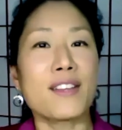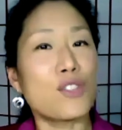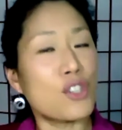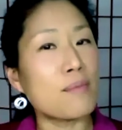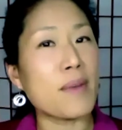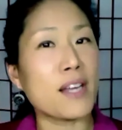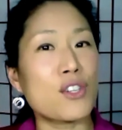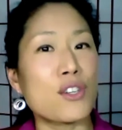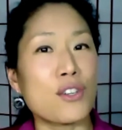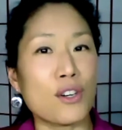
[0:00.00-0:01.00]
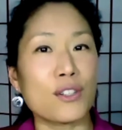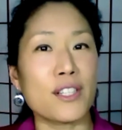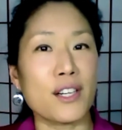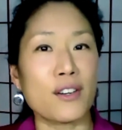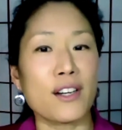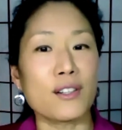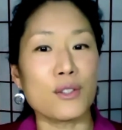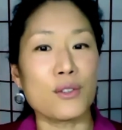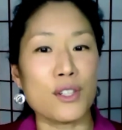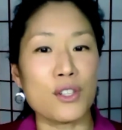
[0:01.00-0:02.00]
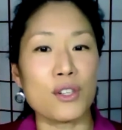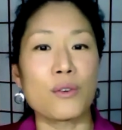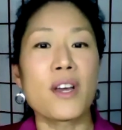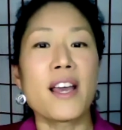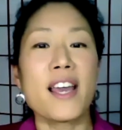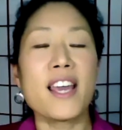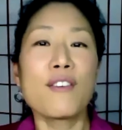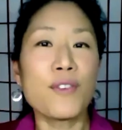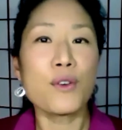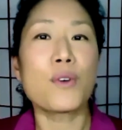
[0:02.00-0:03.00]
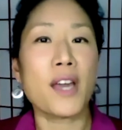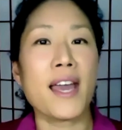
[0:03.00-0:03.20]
As Jim mentioned earlier and alluded to, if you